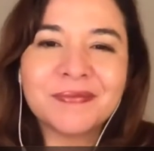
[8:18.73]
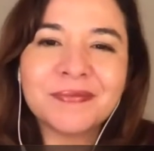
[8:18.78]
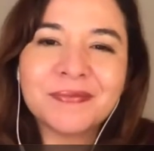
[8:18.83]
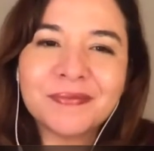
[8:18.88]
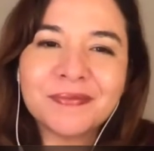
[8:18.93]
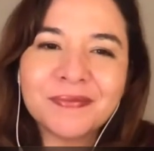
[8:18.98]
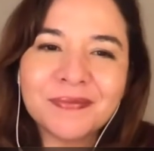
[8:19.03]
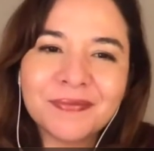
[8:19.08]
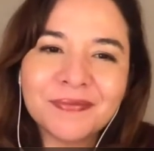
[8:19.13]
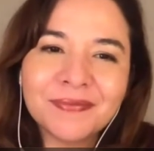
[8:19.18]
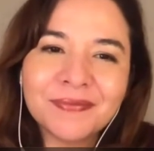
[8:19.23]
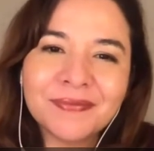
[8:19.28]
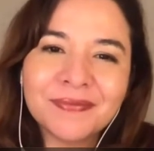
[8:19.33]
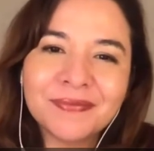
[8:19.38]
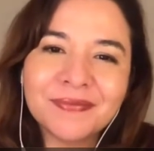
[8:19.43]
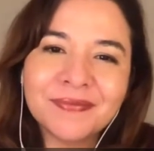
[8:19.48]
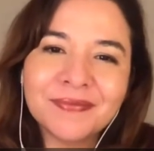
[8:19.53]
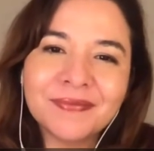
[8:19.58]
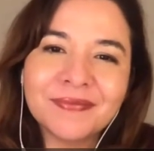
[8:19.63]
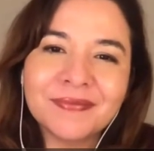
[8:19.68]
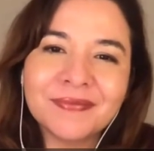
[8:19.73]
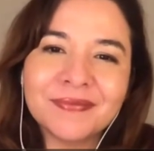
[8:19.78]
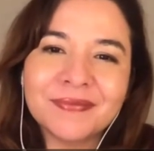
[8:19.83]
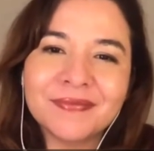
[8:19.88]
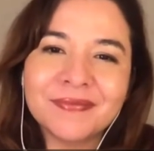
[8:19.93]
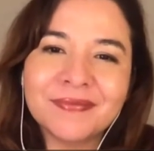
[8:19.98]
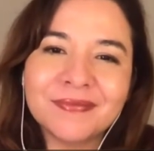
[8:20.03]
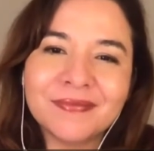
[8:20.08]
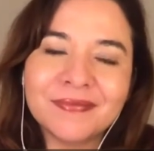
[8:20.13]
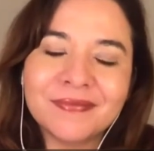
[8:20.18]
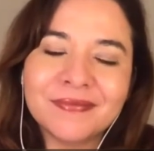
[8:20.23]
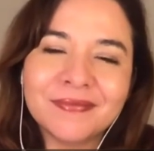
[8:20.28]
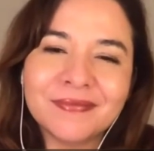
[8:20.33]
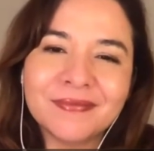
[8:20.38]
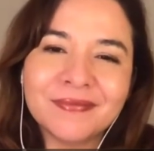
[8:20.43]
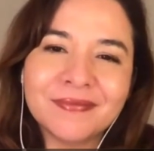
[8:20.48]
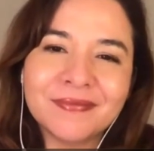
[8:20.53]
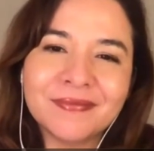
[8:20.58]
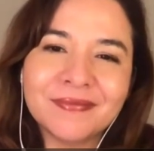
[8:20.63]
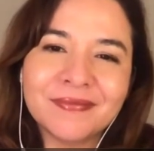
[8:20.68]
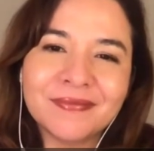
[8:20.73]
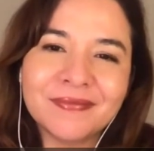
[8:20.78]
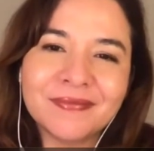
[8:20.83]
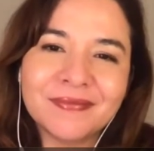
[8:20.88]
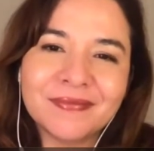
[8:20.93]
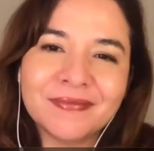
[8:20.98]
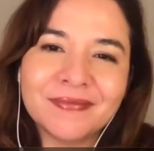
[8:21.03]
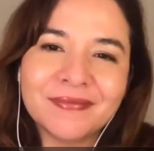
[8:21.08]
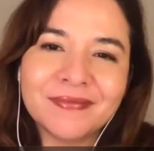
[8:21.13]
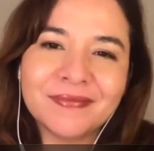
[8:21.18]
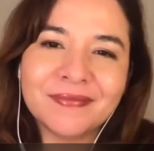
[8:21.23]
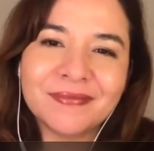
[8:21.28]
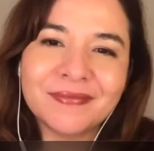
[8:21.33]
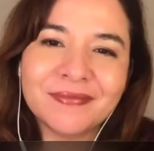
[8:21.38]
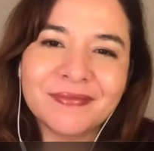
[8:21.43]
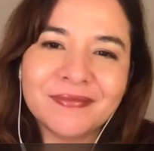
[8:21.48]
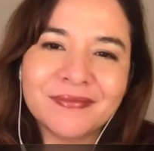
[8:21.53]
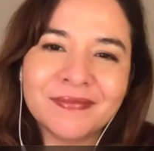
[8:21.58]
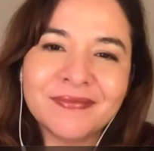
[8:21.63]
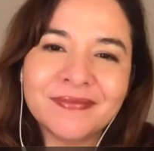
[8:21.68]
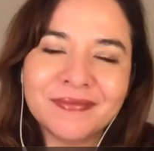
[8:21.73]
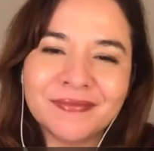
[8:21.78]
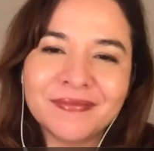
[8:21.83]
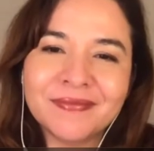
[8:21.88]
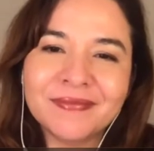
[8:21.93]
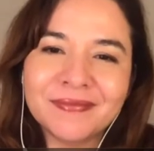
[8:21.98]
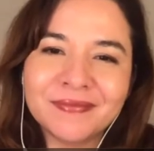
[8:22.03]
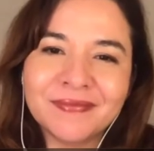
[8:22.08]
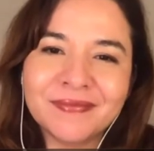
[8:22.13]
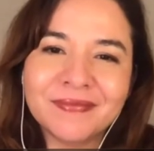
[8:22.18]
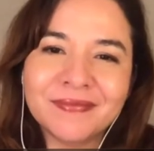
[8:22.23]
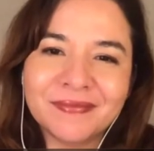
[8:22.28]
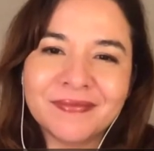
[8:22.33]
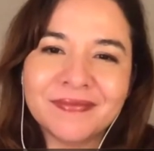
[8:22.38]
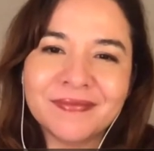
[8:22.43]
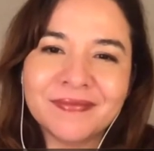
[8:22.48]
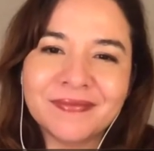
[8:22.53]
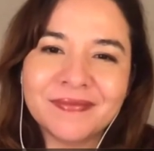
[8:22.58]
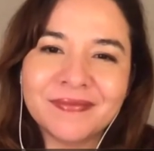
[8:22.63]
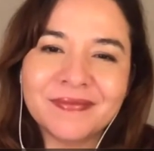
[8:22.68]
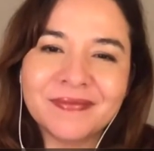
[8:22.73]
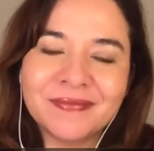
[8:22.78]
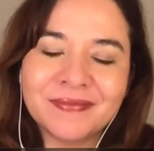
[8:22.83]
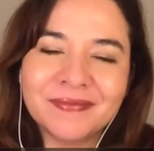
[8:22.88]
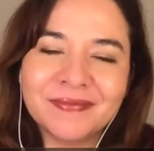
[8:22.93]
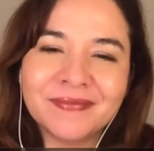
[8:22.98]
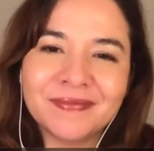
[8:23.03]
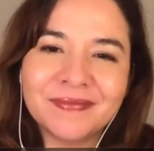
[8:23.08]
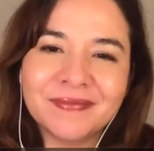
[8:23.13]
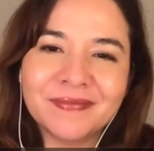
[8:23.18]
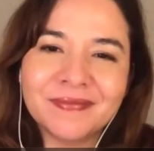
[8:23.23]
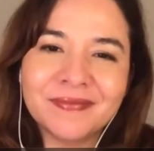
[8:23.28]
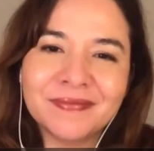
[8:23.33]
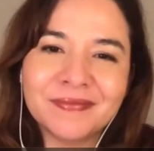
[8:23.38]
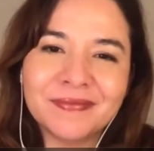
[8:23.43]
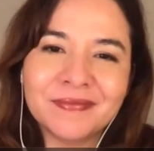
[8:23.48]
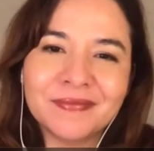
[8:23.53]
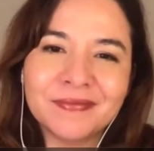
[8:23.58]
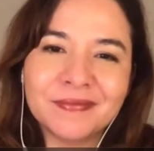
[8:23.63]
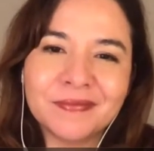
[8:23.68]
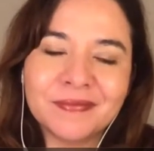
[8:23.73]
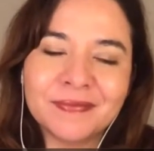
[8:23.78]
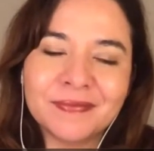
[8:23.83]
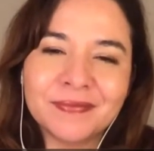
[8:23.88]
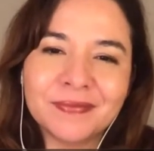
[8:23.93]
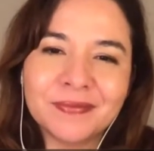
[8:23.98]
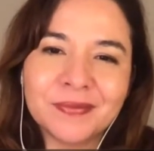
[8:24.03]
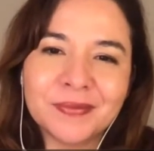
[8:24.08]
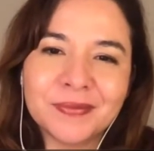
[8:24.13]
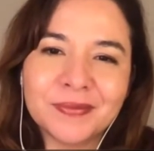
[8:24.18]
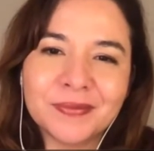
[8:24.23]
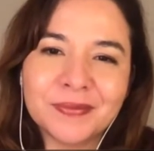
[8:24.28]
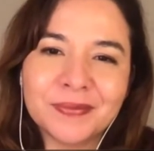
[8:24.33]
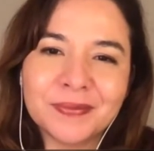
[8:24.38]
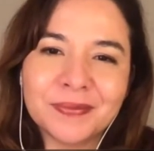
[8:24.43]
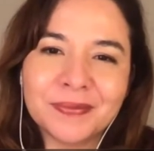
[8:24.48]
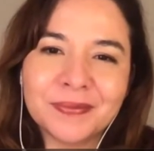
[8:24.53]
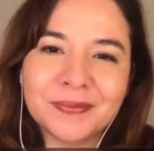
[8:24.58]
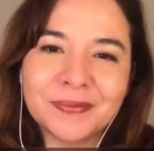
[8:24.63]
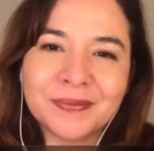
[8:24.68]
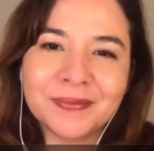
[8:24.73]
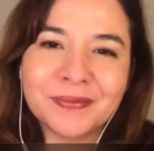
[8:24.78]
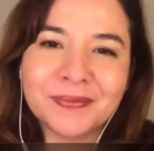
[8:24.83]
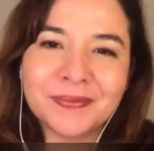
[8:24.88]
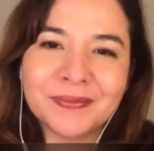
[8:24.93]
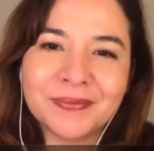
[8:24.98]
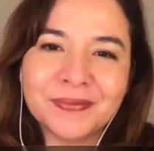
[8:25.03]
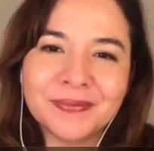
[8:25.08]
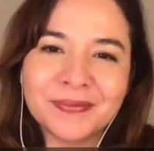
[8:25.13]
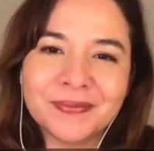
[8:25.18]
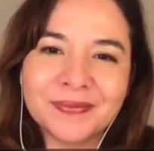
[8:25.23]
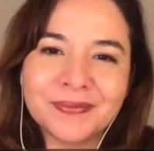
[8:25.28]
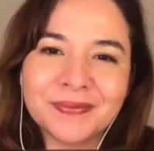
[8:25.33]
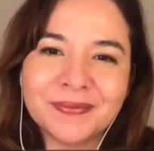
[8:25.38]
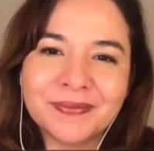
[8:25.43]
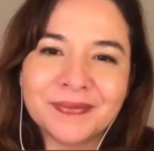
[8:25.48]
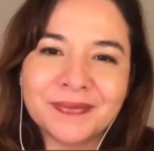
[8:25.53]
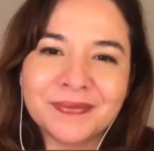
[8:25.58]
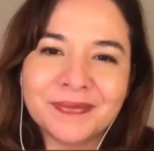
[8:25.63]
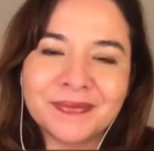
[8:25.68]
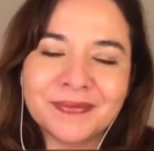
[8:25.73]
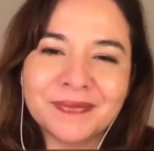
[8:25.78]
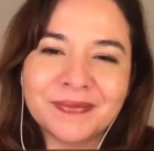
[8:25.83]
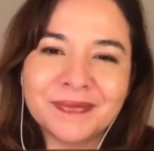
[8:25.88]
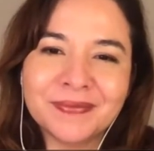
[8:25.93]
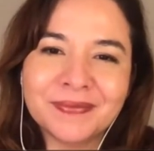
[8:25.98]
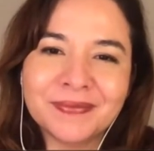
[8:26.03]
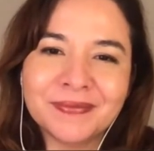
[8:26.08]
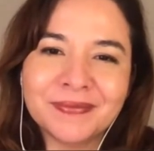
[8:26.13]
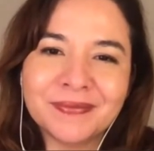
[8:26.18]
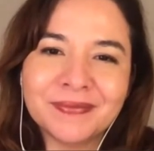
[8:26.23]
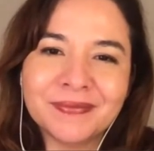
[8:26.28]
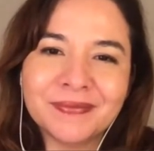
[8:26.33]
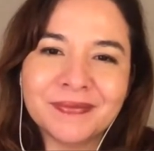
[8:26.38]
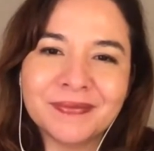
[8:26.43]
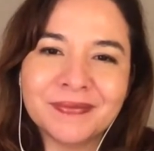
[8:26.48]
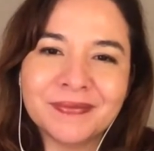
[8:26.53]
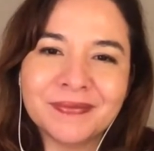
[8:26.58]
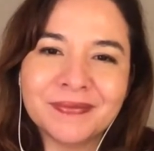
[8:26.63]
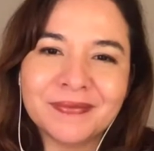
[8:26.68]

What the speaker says: [no speech]